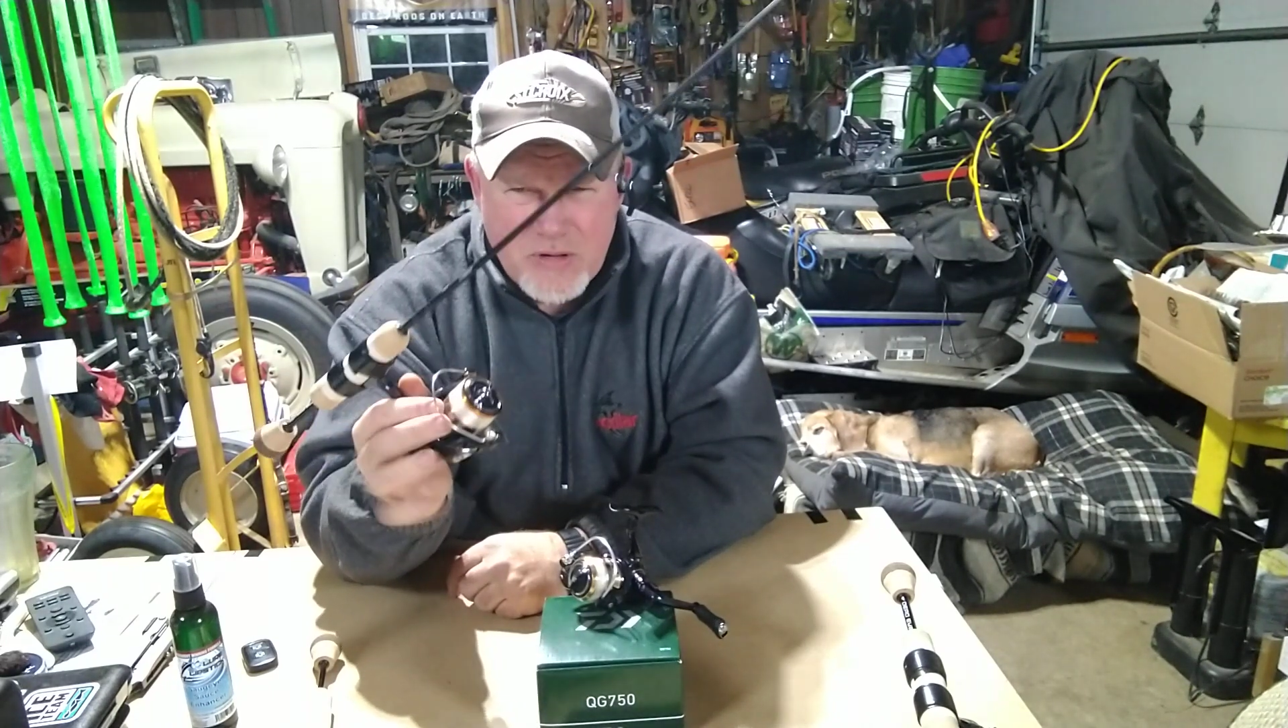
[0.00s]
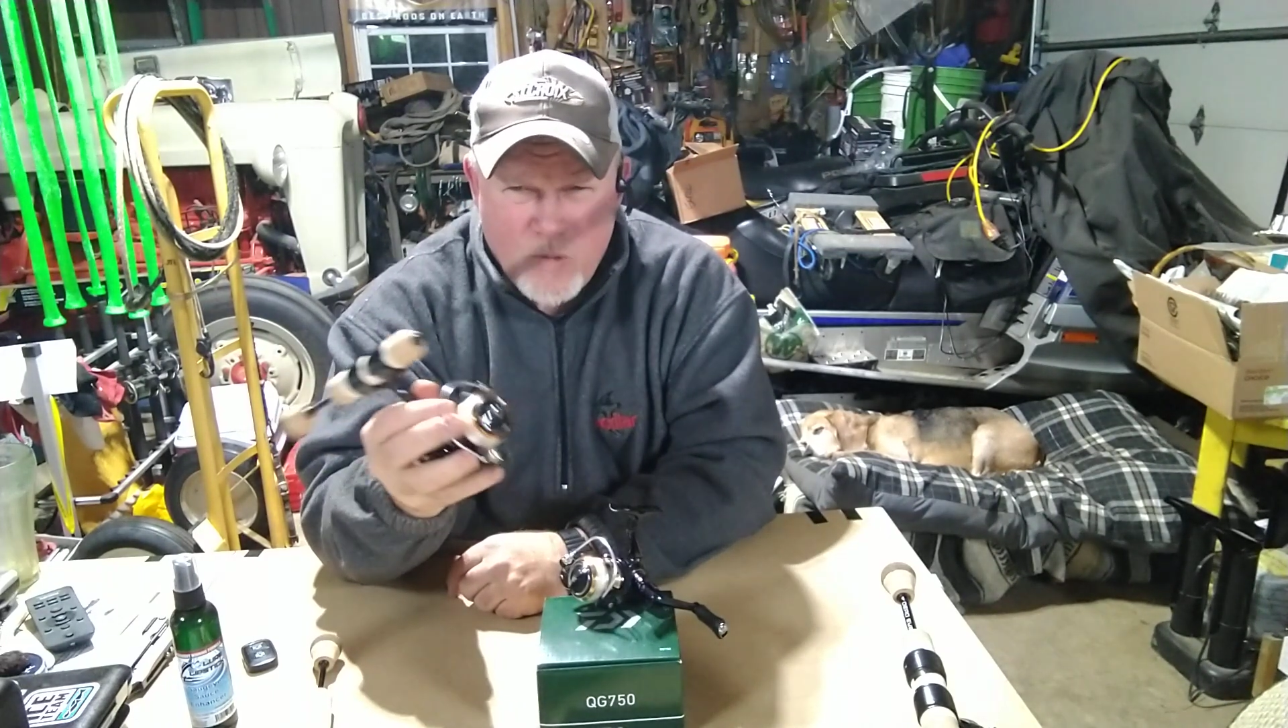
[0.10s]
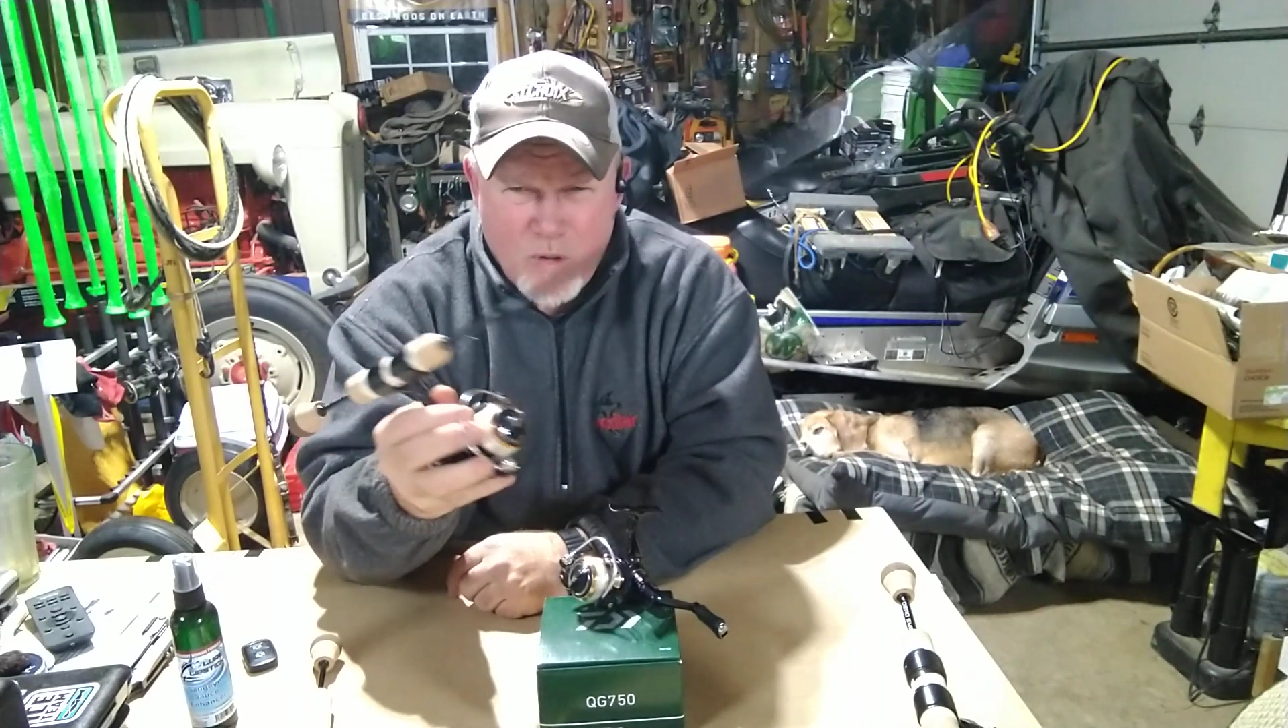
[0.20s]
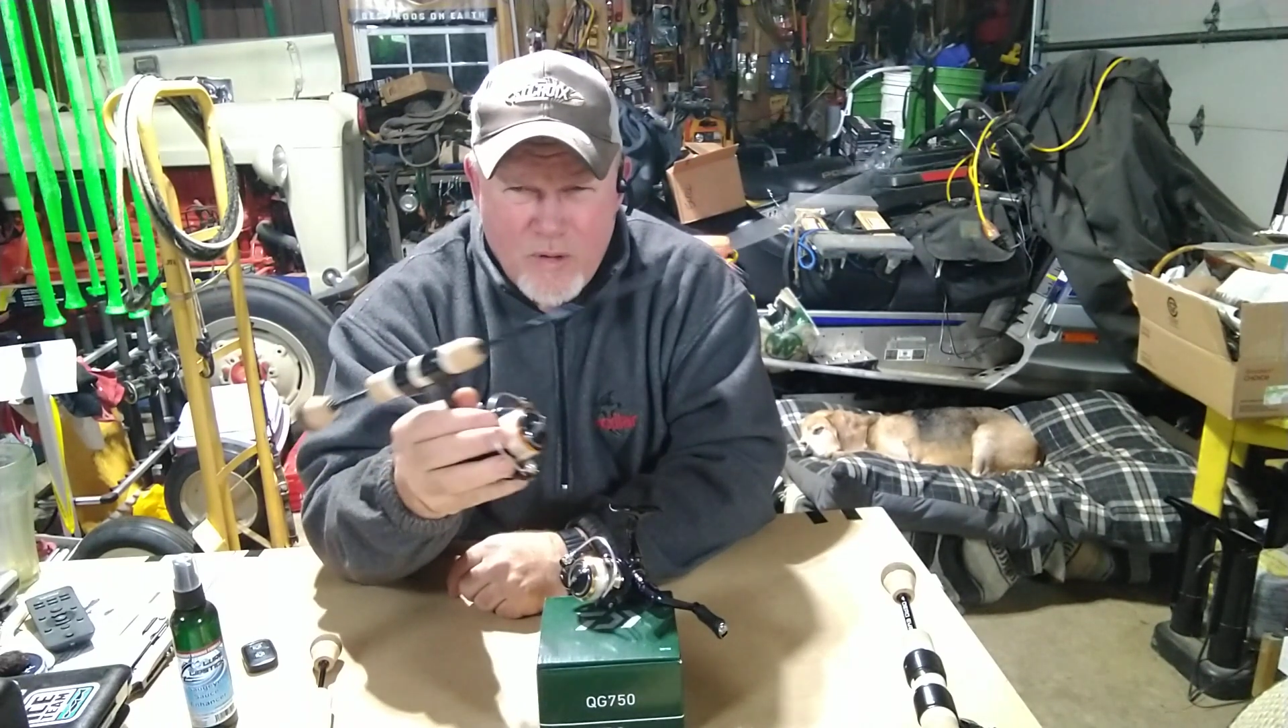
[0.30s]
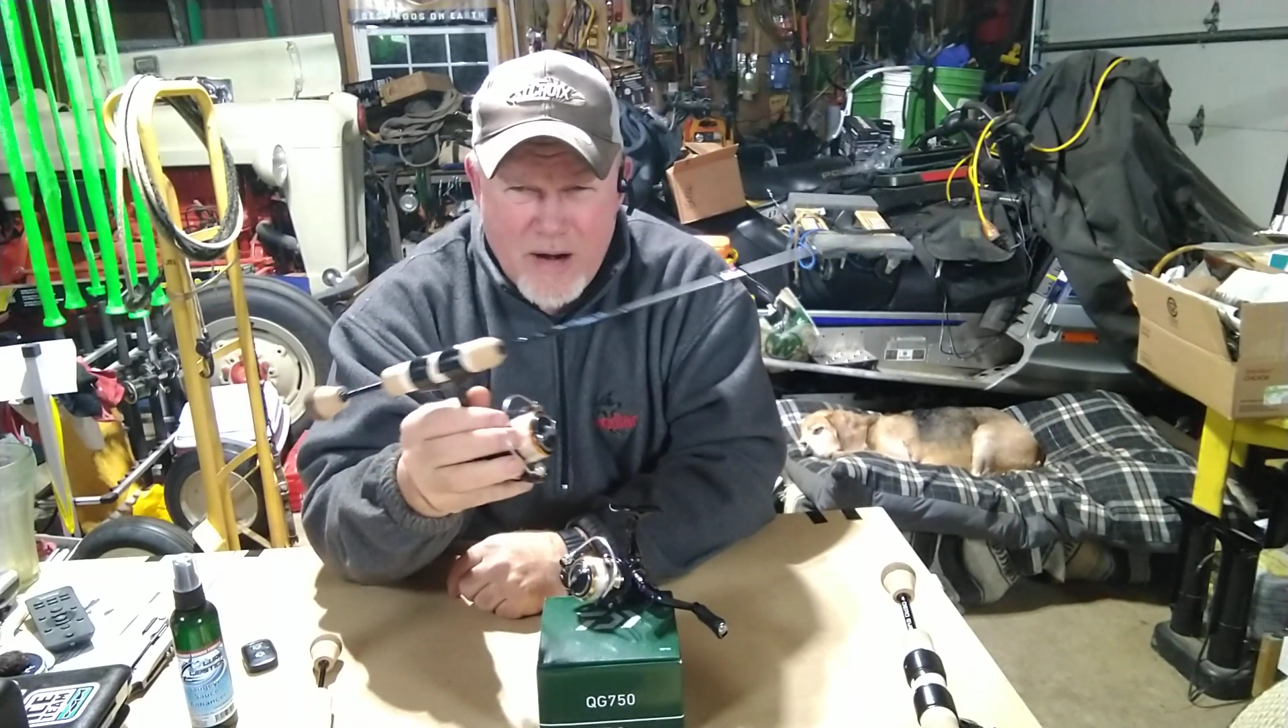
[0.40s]

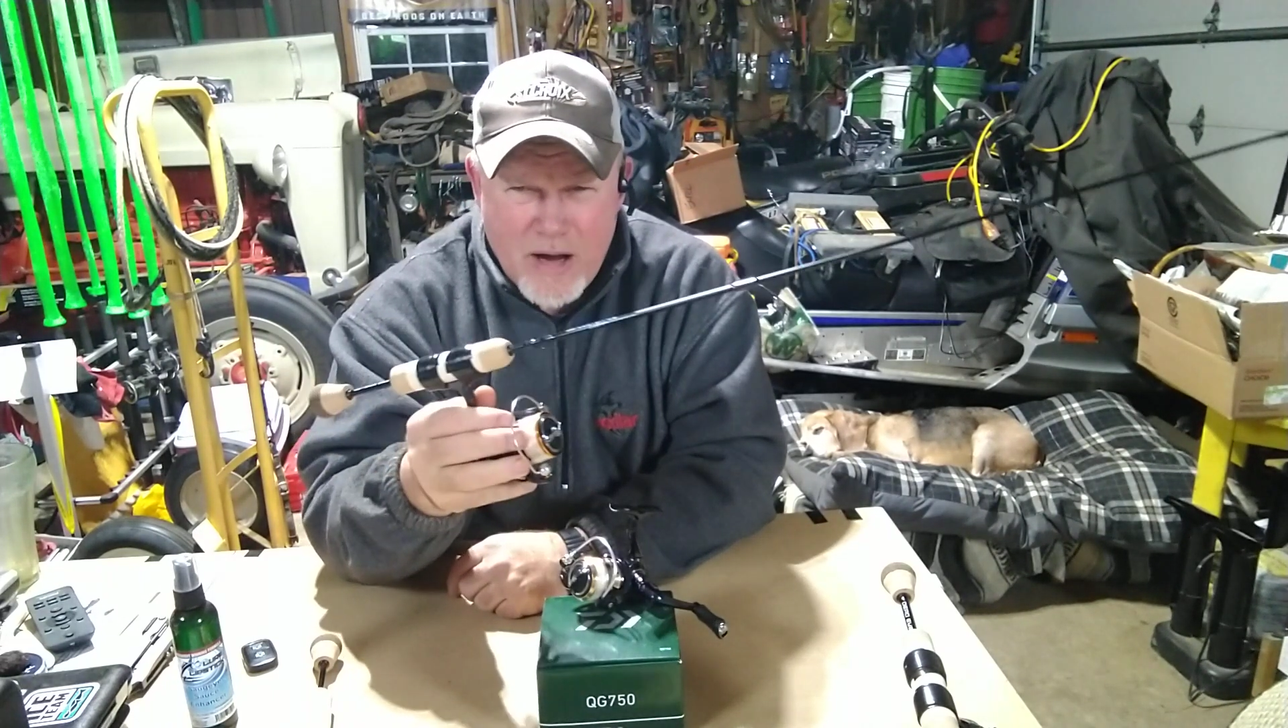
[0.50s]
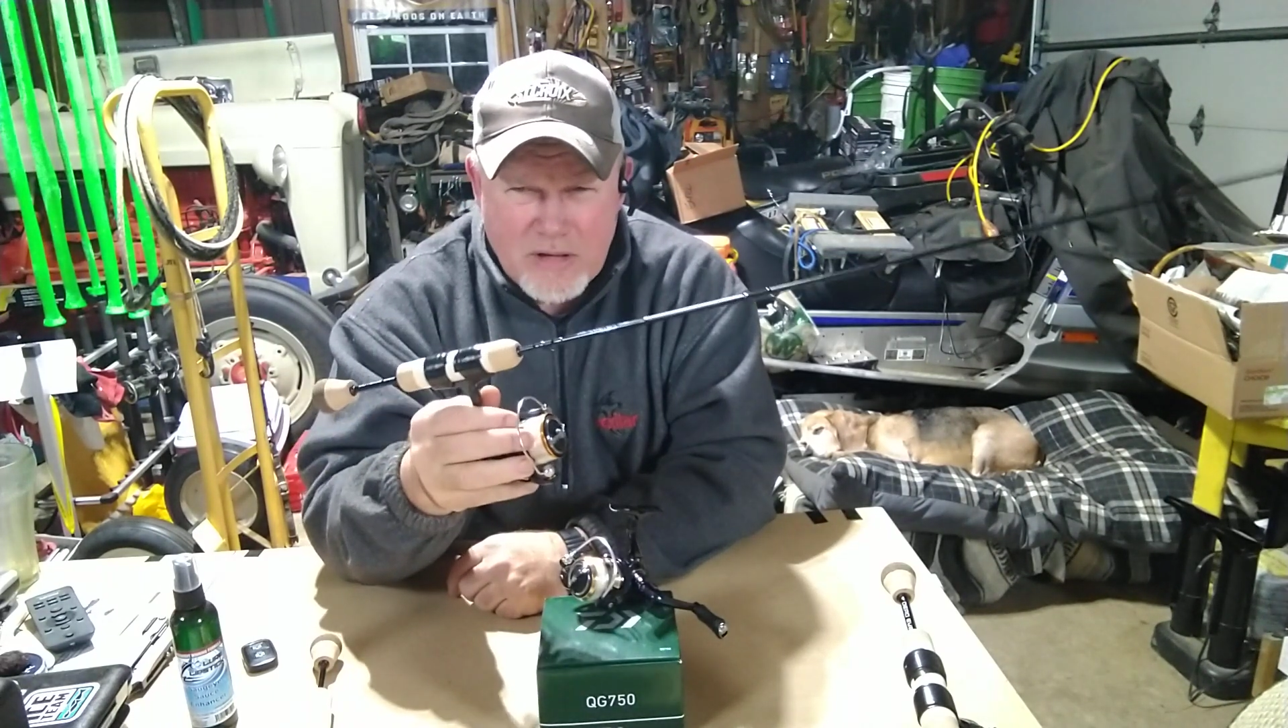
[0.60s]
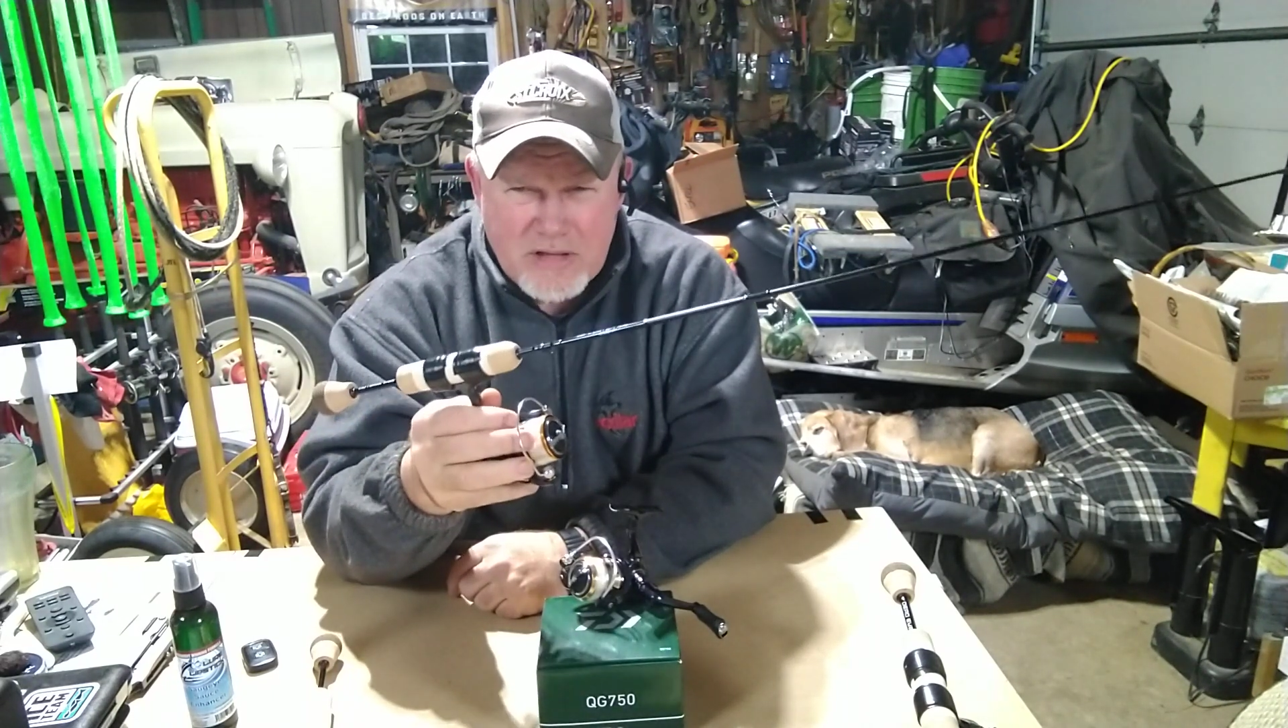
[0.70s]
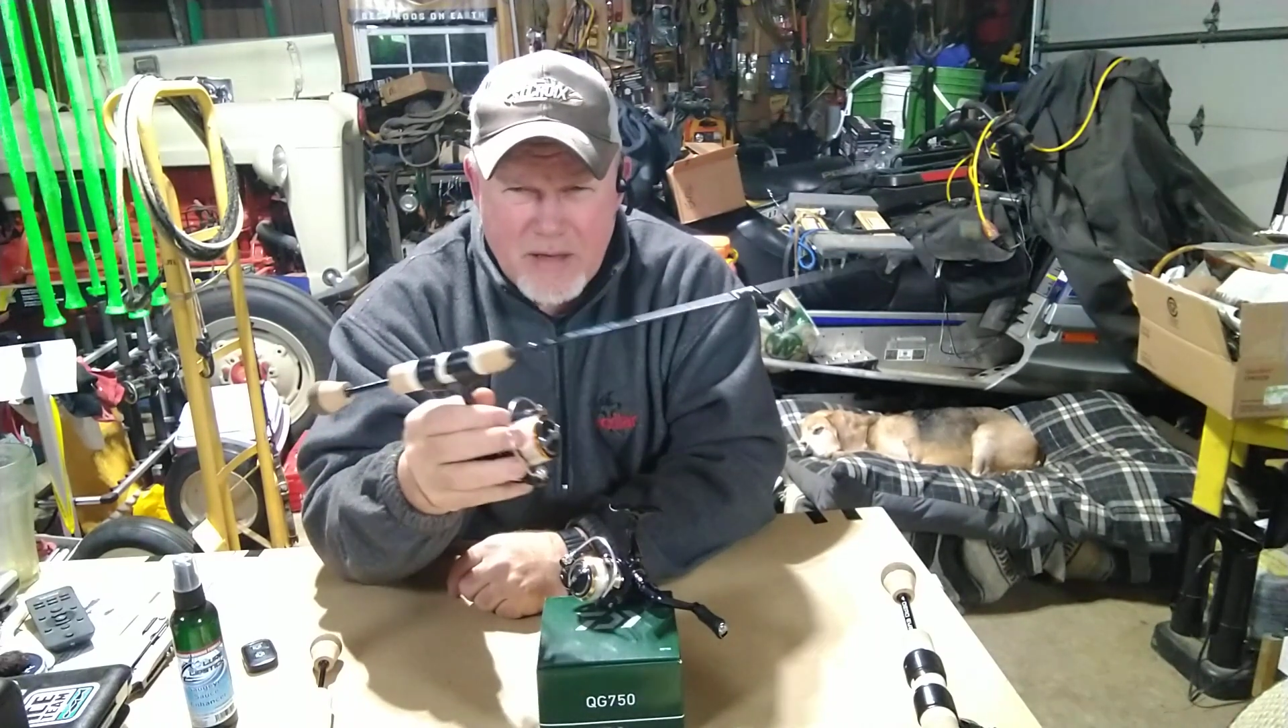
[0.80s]
1/4 ounce.